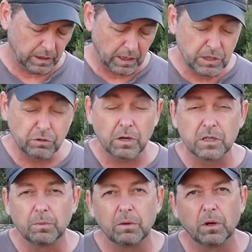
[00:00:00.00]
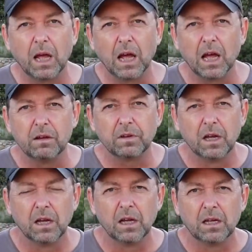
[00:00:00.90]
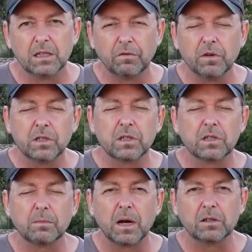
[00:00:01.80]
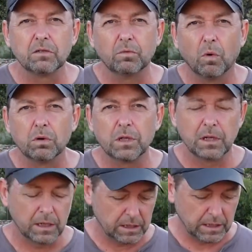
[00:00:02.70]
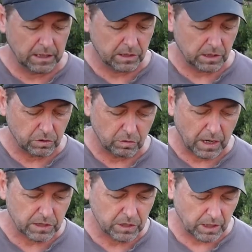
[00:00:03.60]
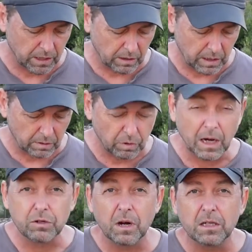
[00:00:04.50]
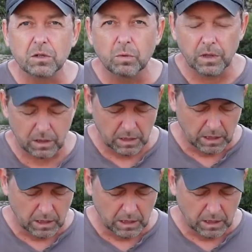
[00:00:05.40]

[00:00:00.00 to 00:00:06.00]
each recipe will have different amount of water that it needs, that you actually rehydrate it with.